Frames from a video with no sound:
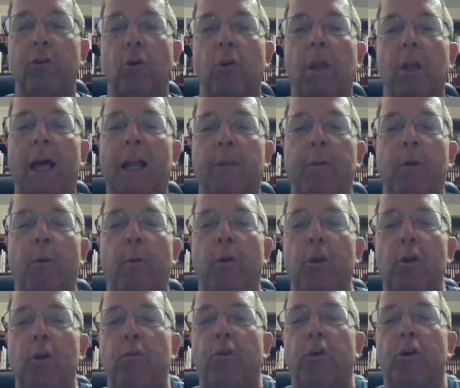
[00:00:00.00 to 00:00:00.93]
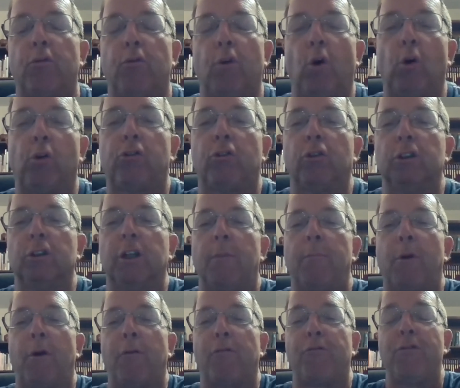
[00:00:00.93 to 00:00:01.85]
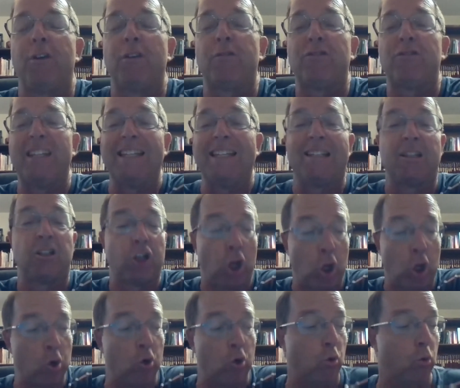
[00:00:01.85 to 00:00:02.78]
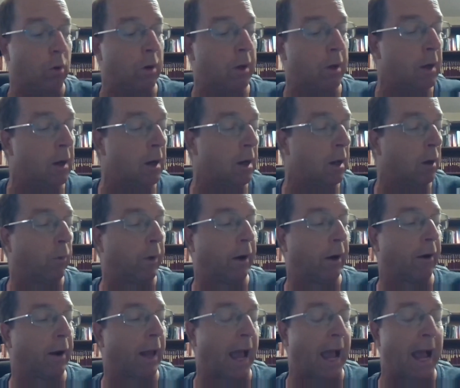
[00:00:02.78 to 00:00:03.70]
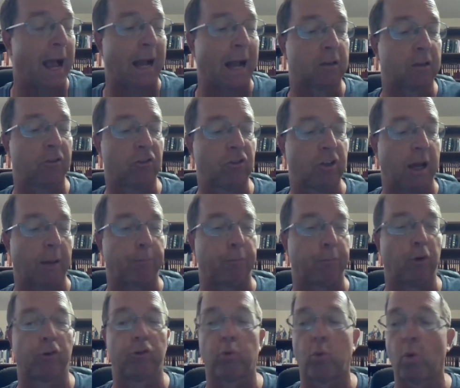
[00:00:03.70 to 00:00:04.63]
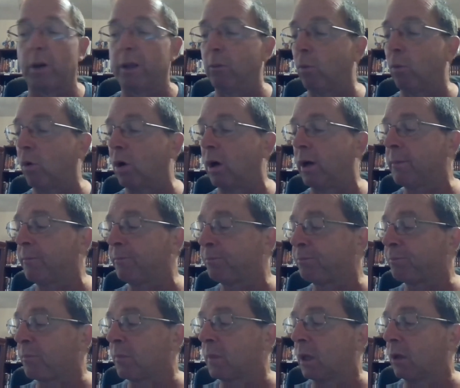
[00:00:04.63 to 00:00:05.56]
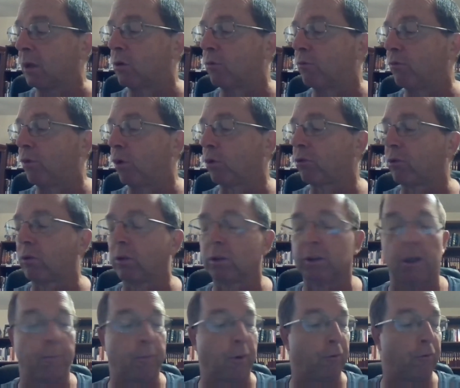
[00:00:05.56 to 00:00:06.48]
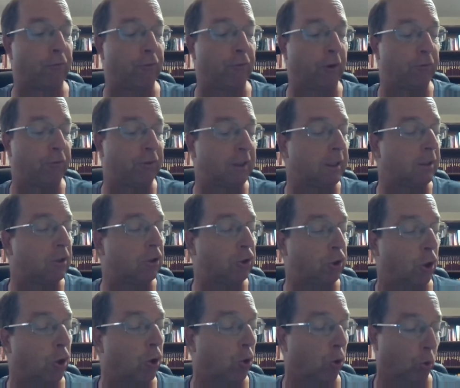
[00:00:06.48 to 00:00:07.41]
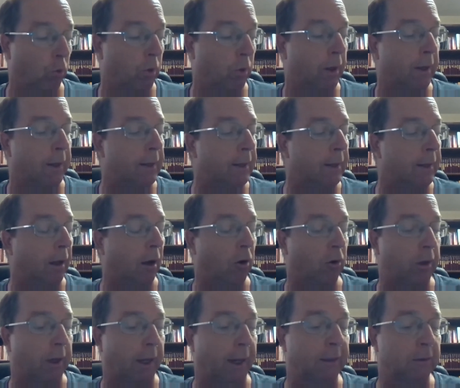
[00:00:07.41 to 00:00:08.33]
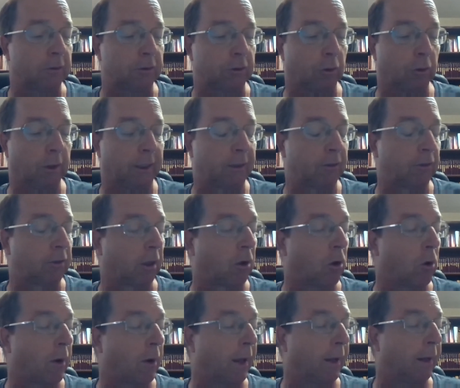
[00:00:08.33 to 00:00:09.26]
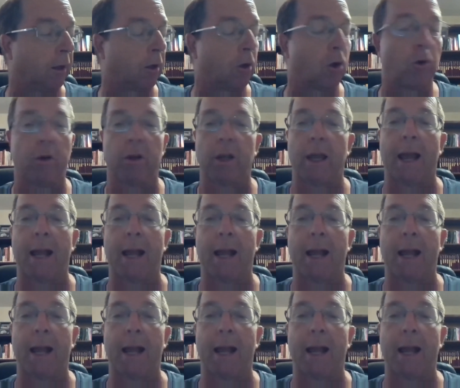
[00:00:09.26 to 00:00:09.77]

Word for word: So glad to be with you for devotional number 52. We are in Acts chapter 21, devotional number 52. Okay, so let's uh, go ahead and go